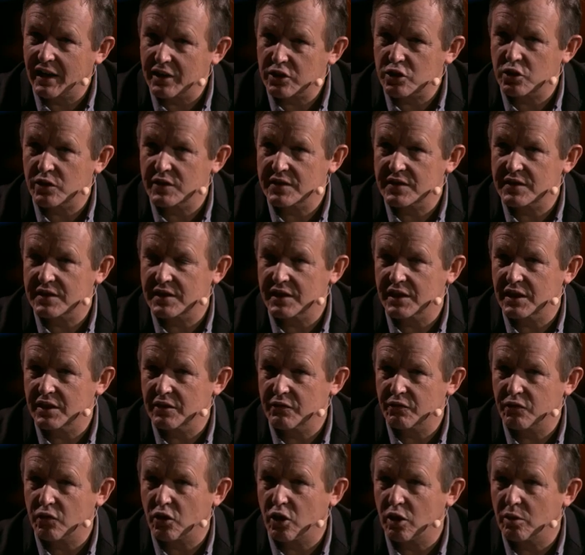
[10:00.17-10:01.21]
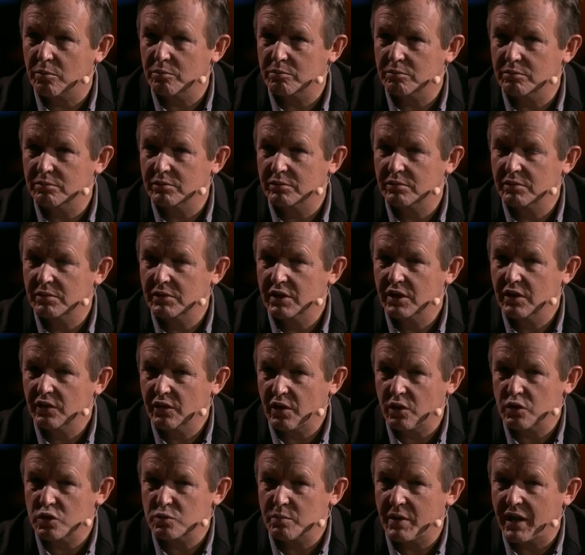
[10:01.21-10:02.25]
electricity from
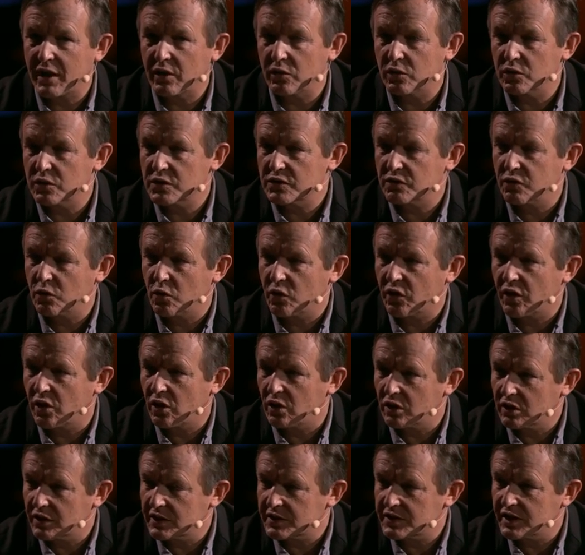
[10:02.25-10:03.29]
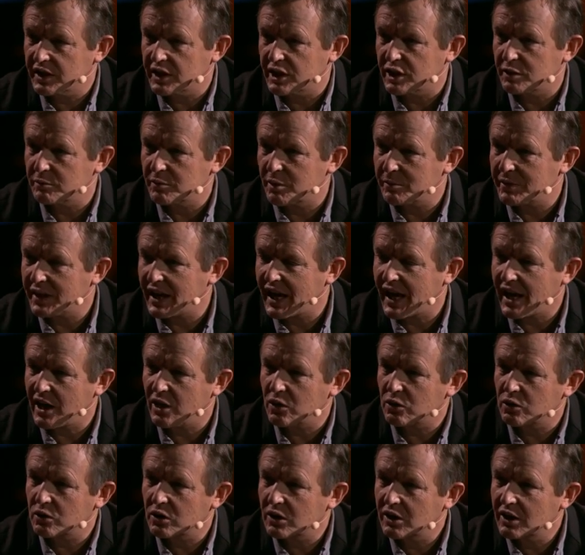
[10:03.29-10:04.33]
those panels for the longer term? I mean,
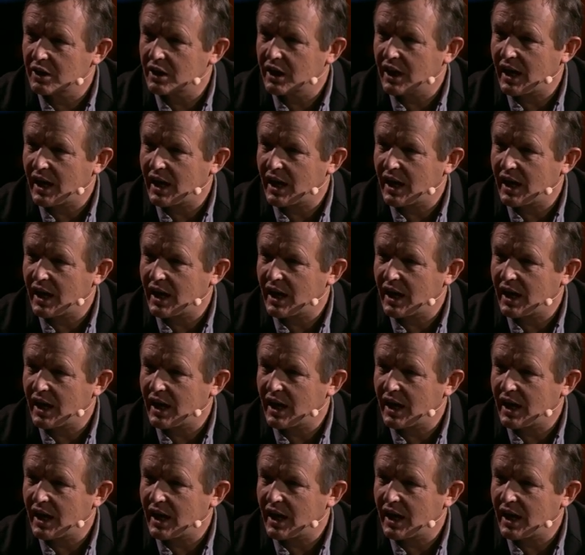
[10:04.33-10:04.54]
how